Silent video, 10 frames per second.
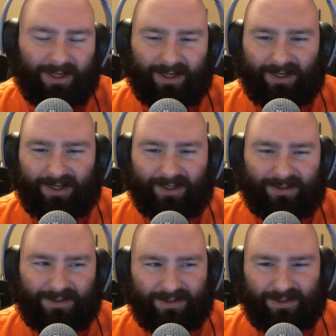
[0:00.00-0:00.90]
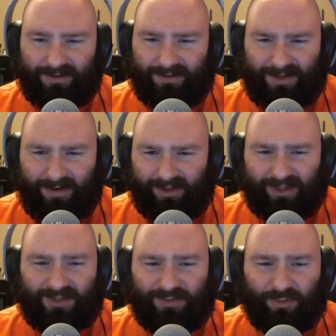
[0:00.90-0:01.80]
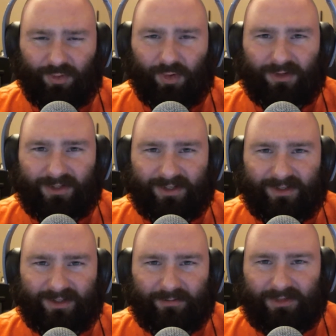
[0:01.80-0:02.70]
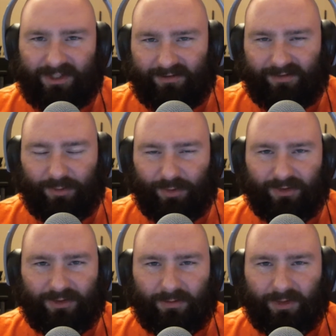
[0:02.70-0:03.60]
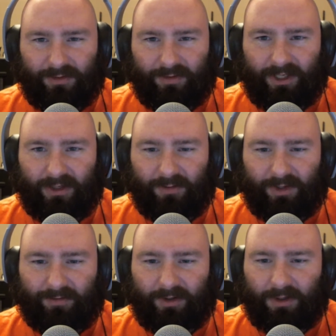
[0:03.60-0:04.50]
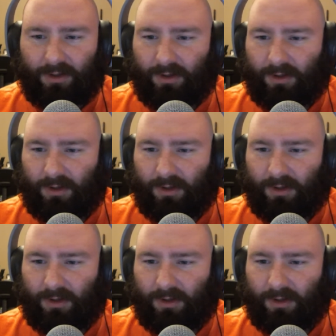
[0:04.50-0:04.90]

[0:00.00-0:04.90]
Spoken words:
I get they have like these reward systems if you earn so much money or whatever.